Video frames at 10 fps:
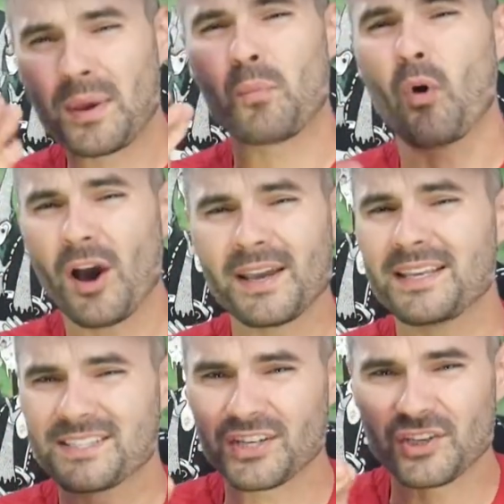we want
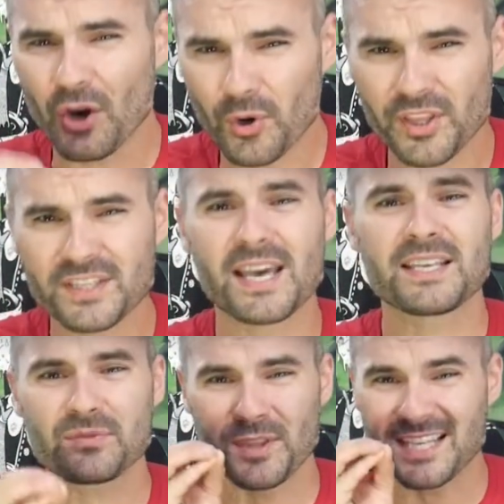is to go to the
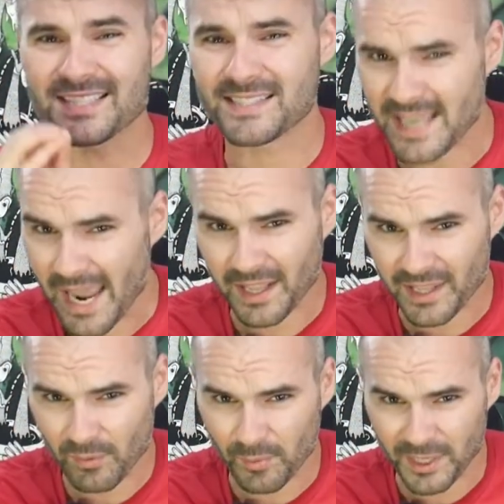test with
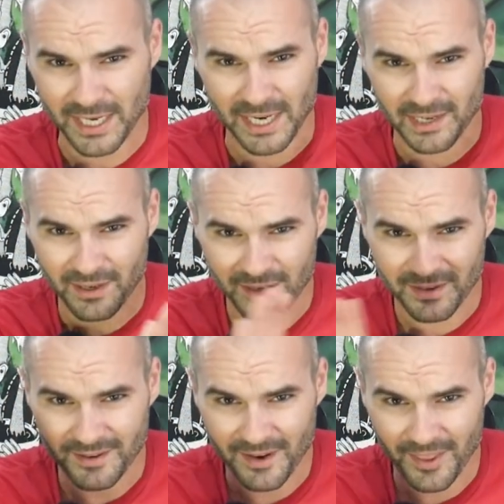exactly what we need,
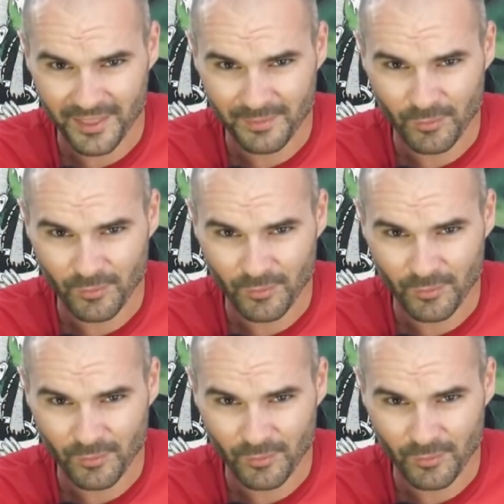nothing